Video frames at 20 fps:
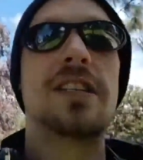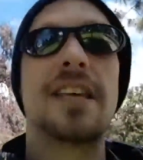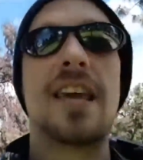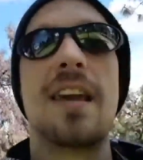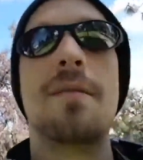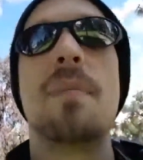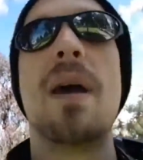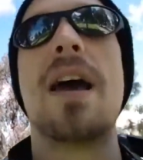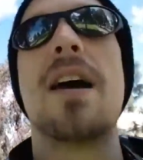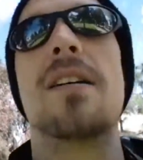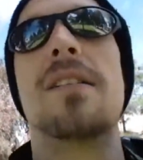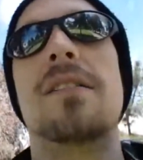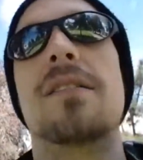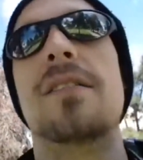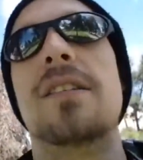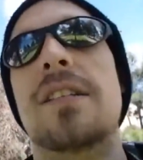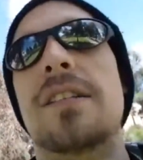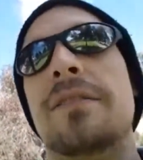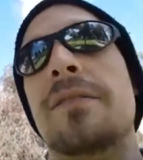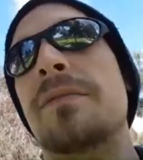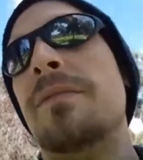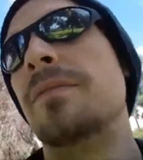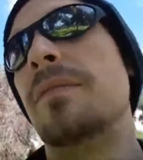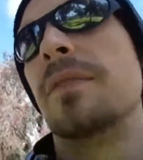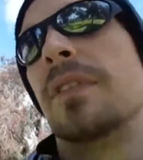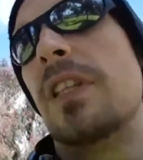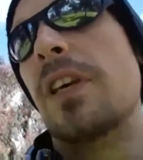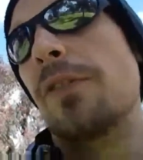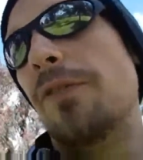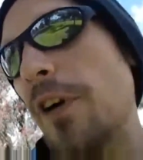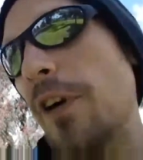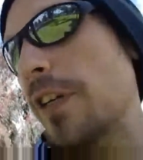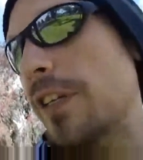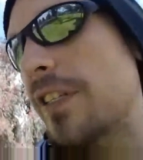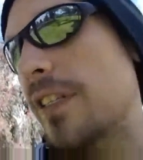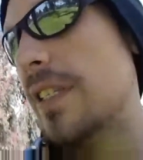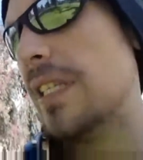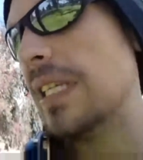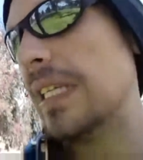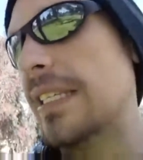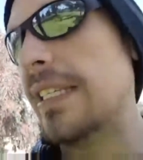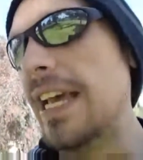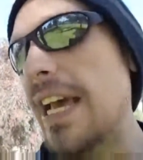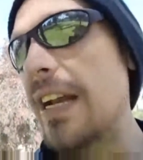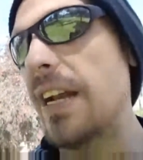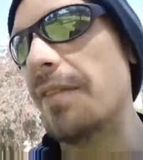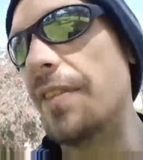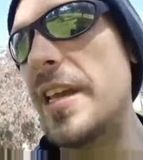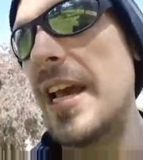came out. The first set of the